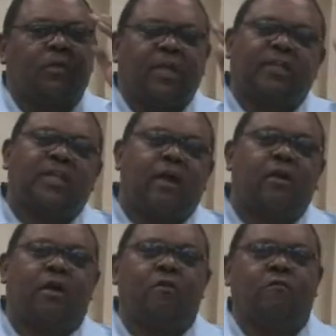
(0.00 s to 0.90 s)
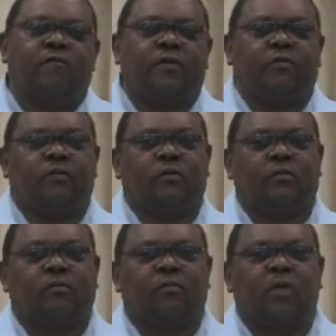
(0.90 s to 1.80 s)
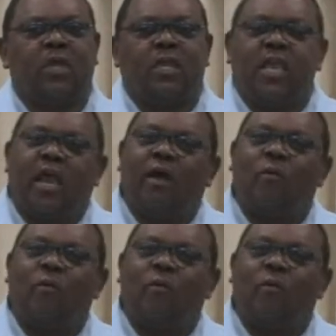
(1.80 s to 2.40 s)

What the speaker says: That's our goal, folks. Yeah,